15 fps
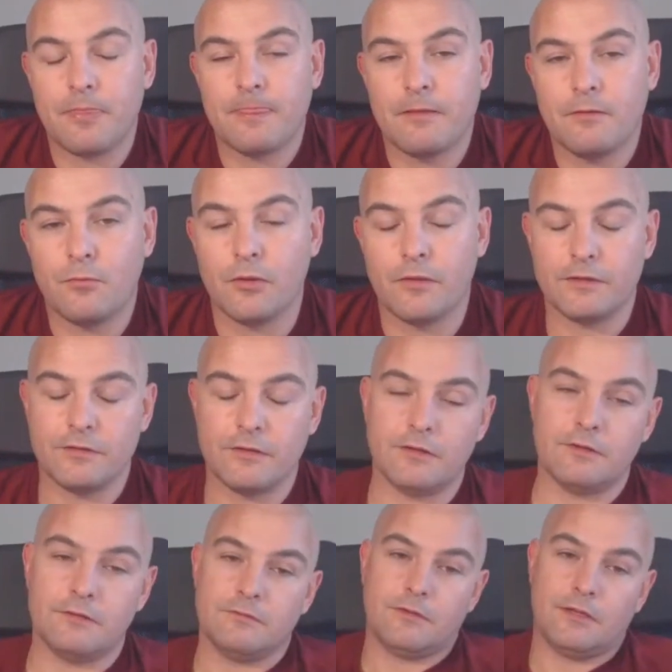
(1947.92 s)
what they did
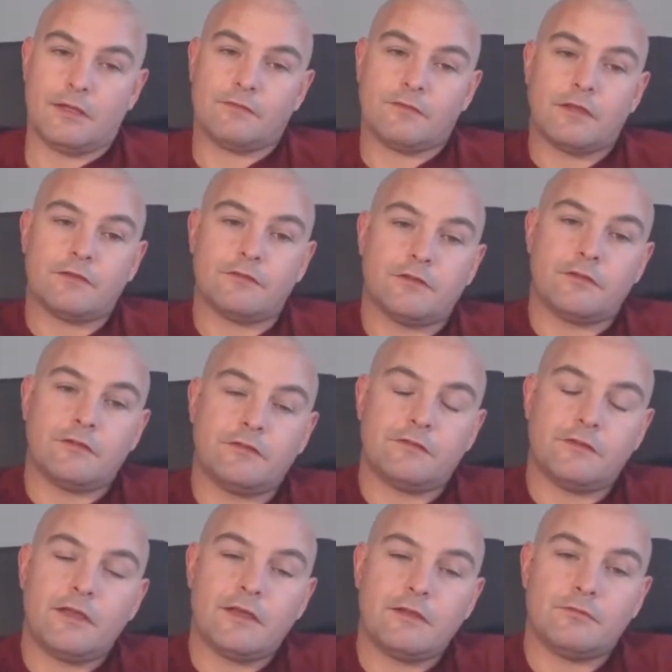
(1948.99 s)
in Afghanistan
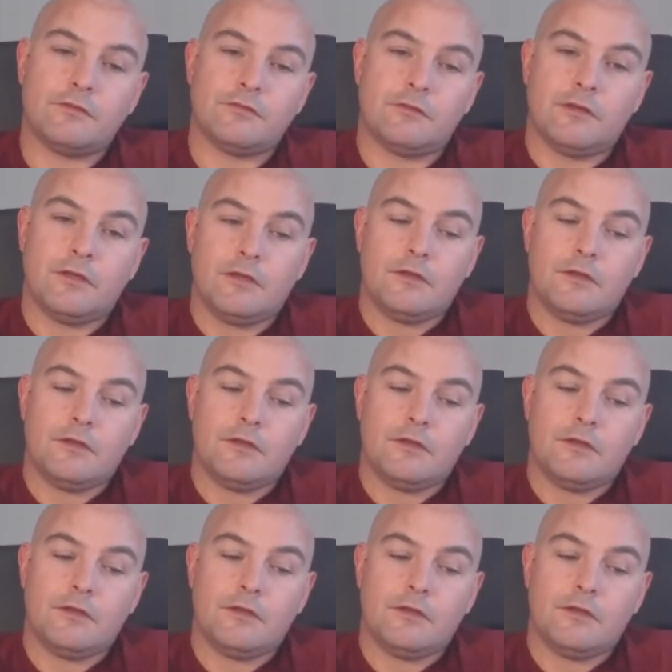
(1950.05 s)
instead was